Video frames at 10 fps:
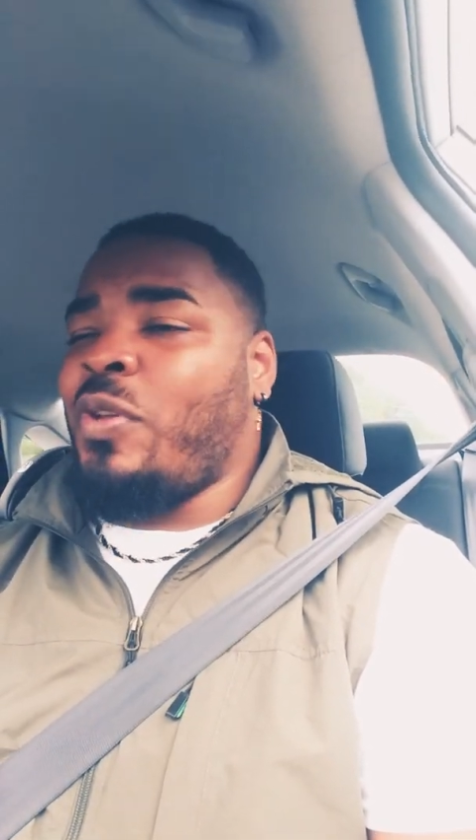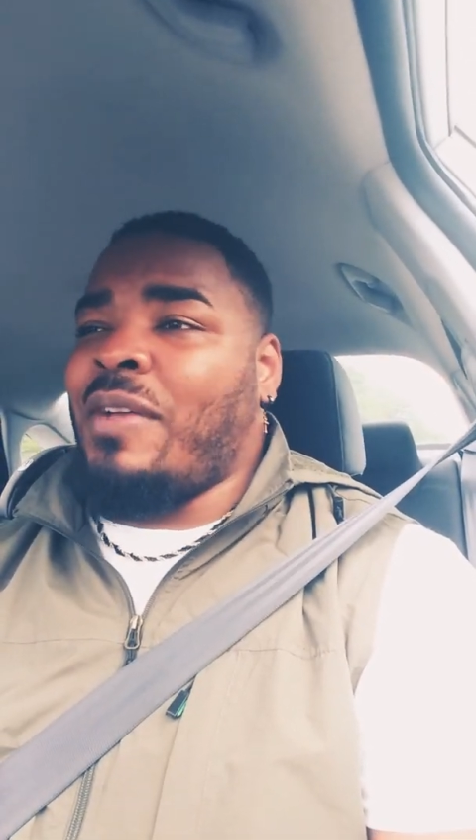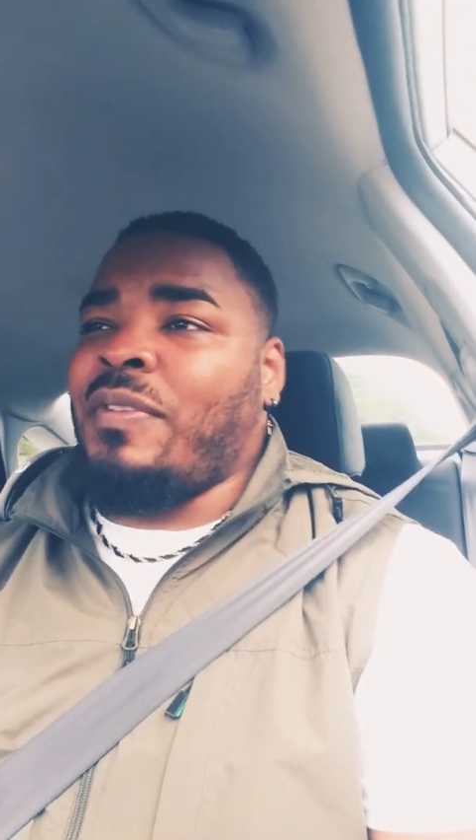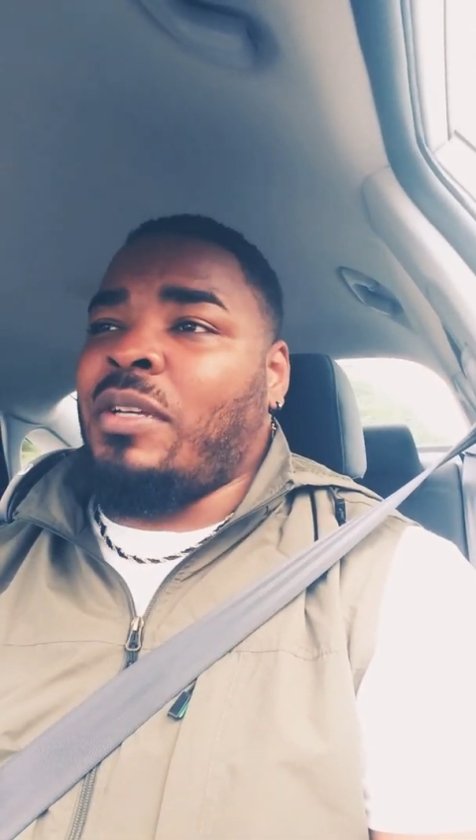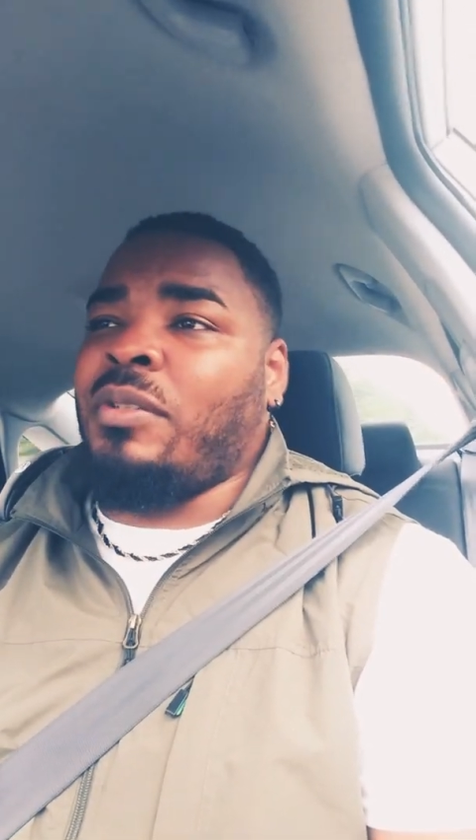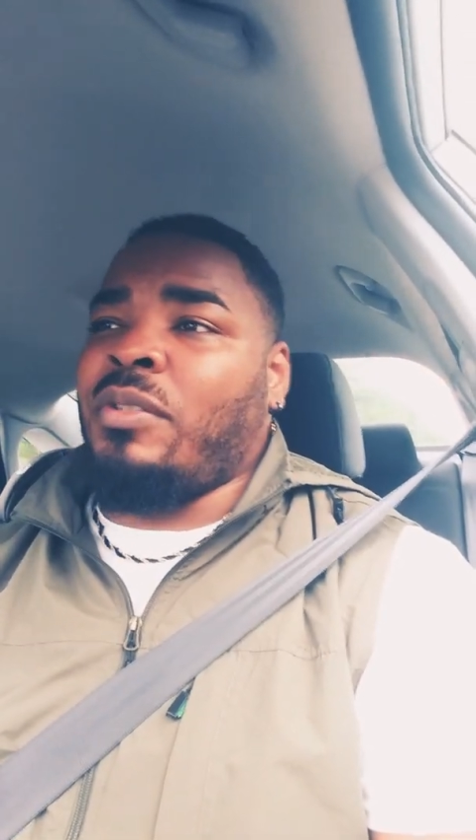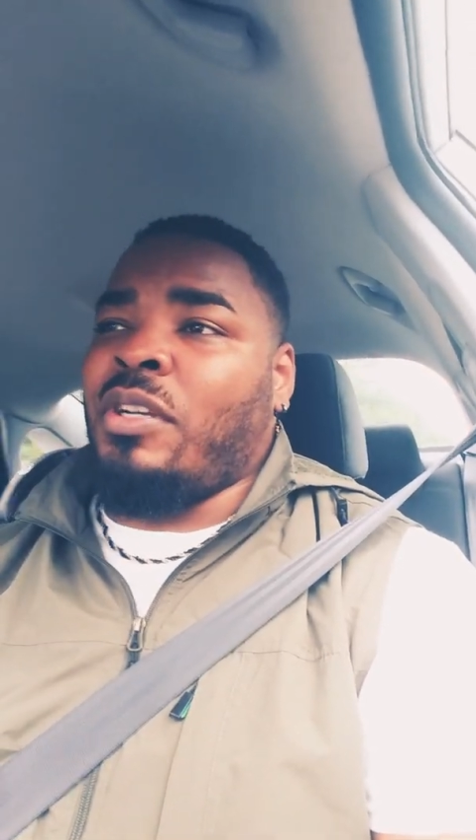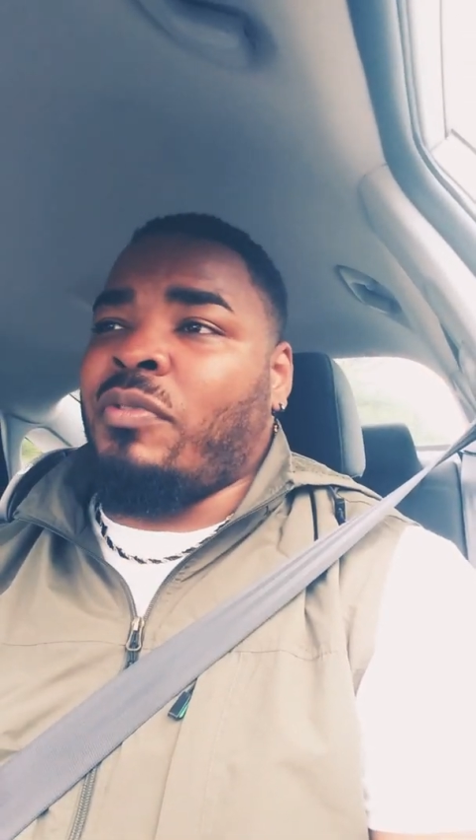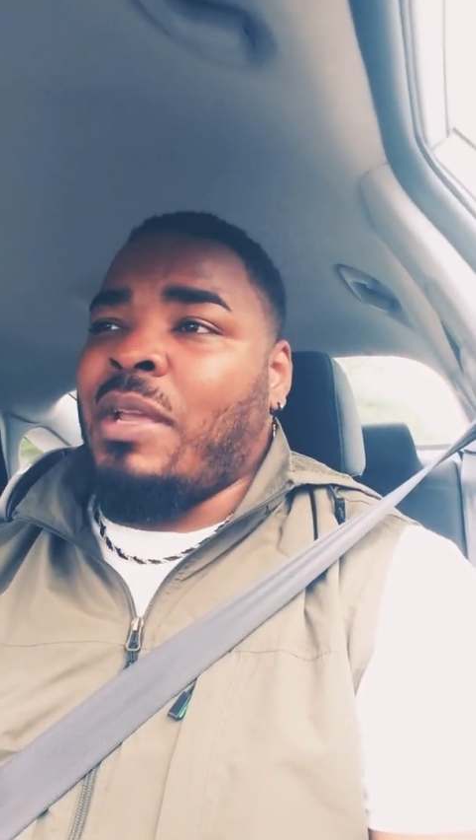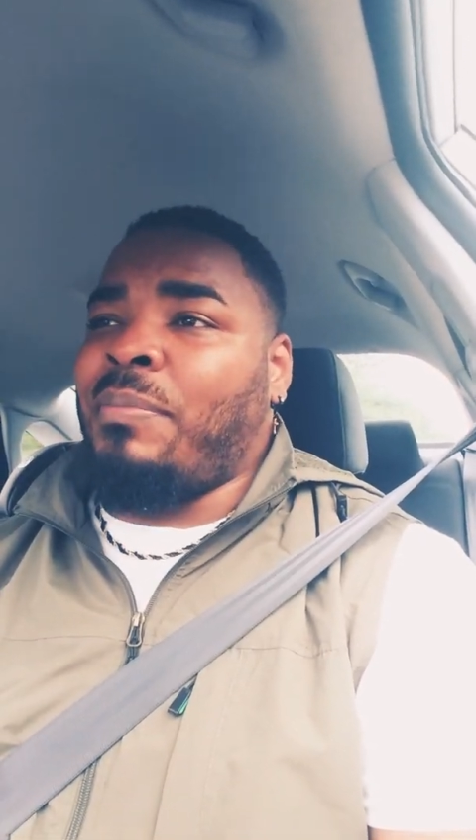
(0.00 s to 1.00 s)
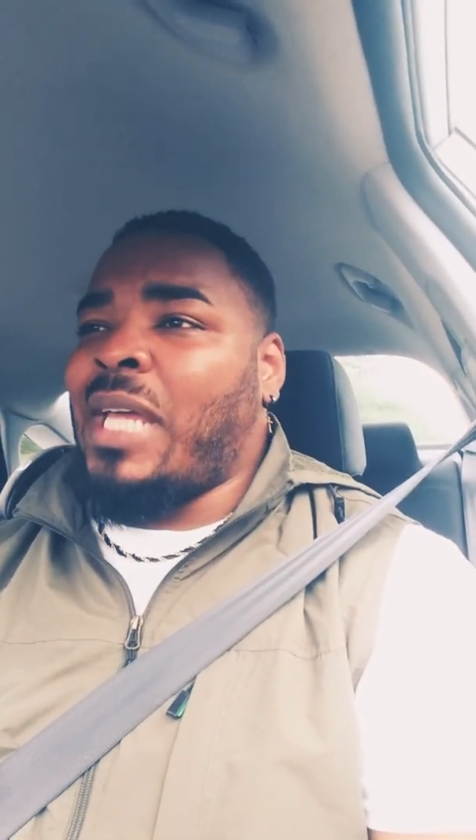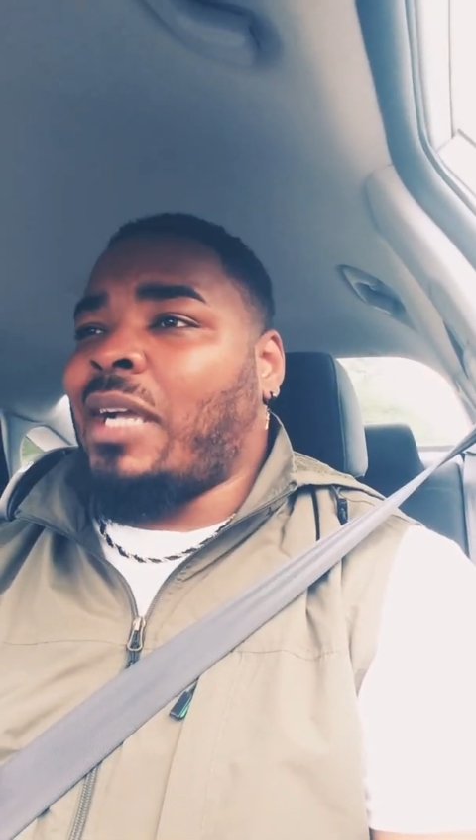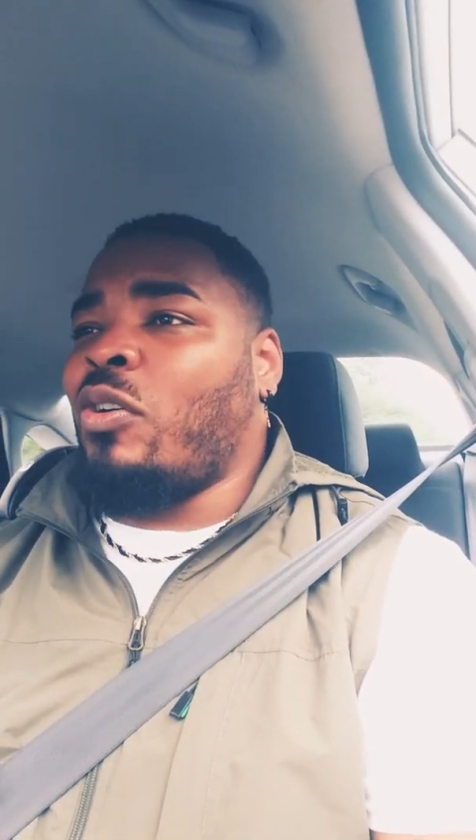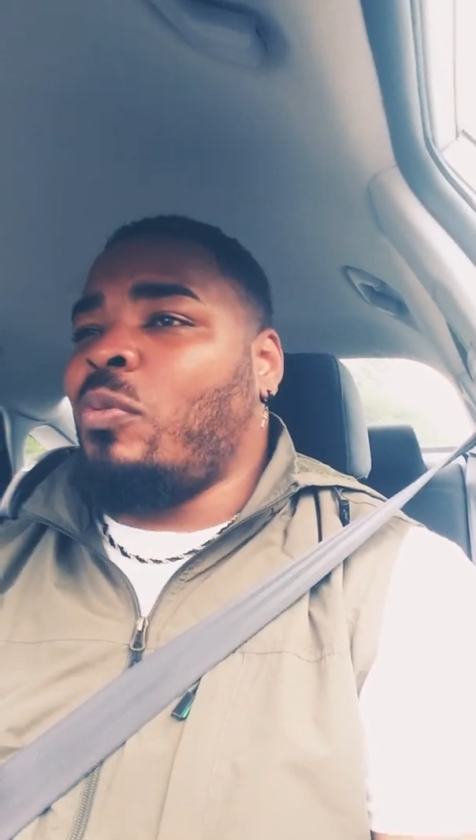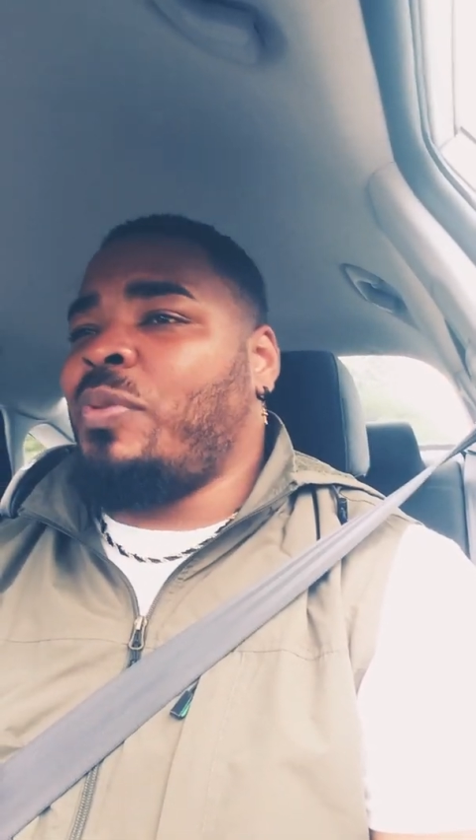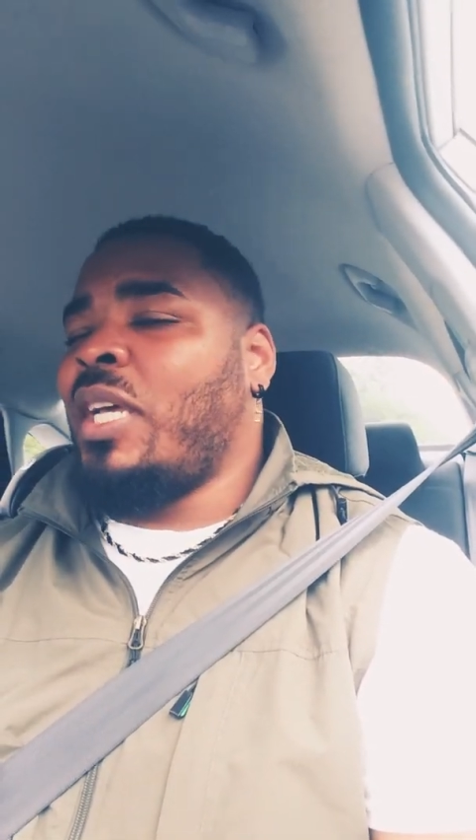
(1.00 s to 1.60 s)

you have your great black hopes.